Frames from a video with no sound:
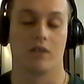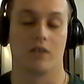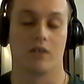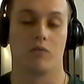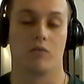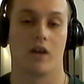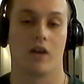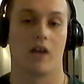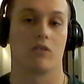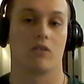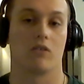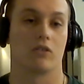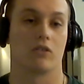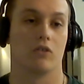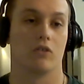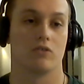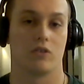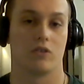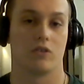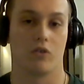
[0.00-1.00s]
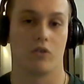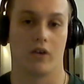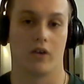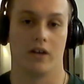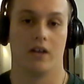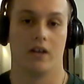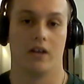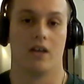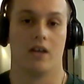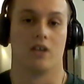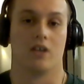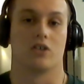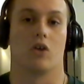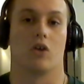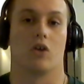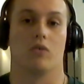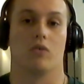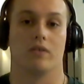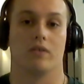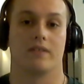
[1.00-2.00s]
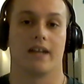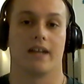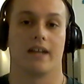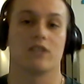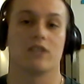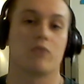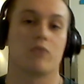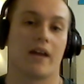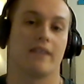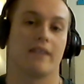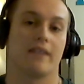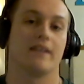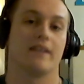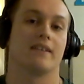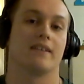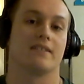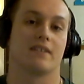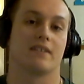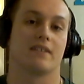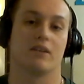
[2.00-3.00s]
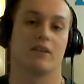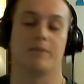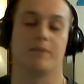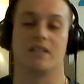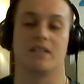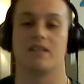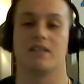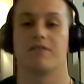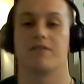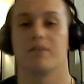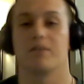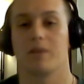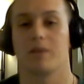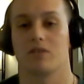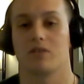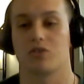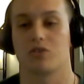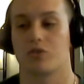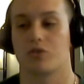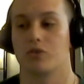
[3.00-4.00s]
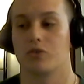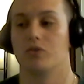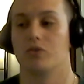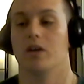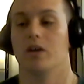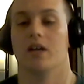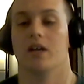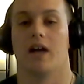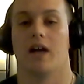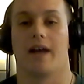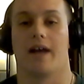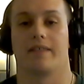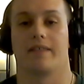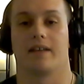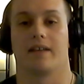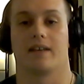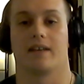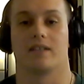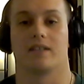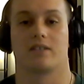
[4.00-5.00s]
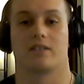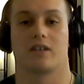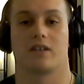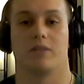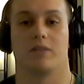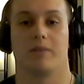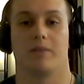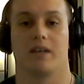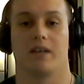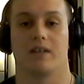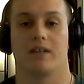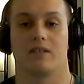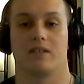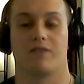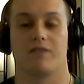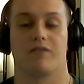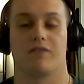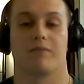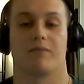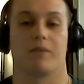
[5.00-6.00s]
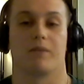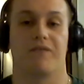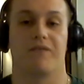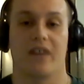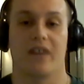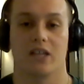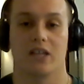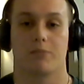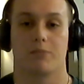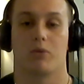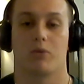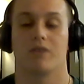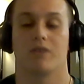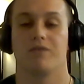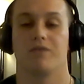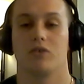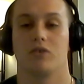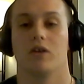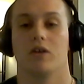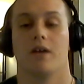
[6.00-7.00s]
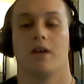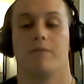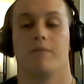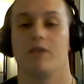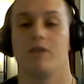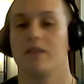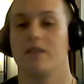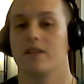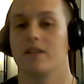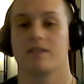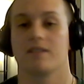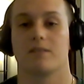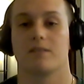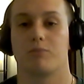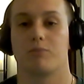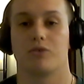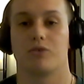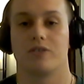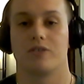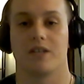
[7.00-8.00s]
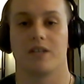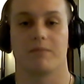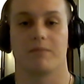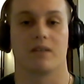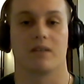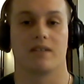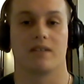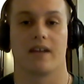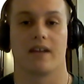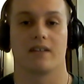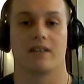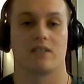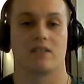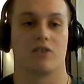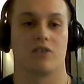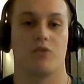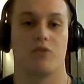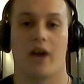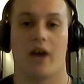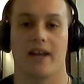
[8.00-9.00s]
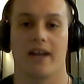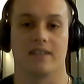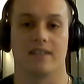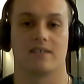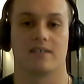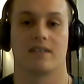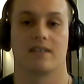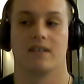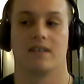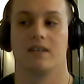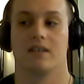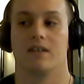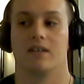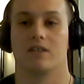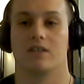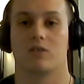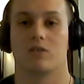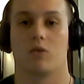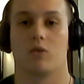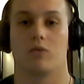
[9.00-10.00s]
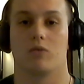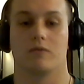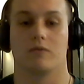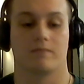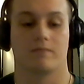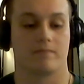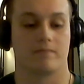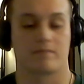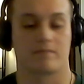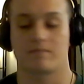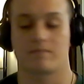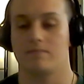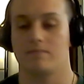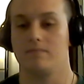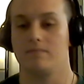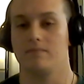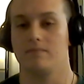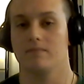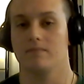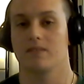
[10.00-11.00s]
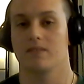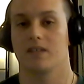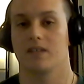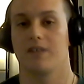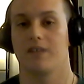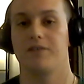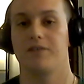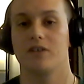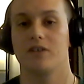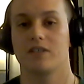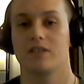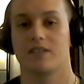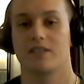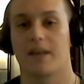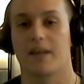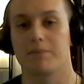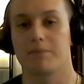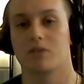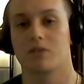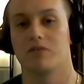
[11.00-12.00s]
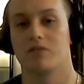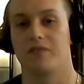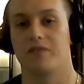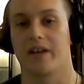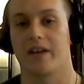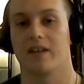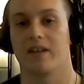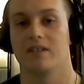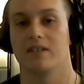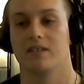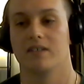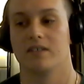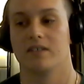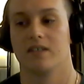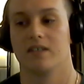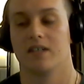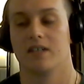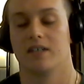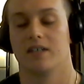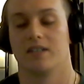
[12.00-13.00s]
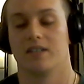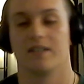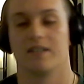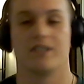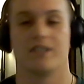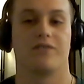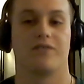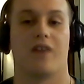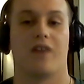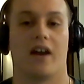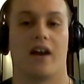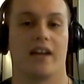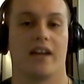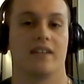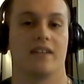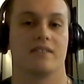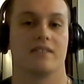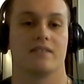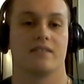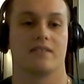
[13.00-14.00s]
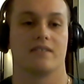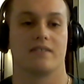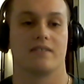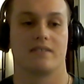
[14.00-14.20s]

Went out, closed the door. So that's what I think is going to be different about this crew. I think it's going to be different from the fans' point of view. We think this Brewer team can take us to new heights. So if you're a skeptical fan, that's fine.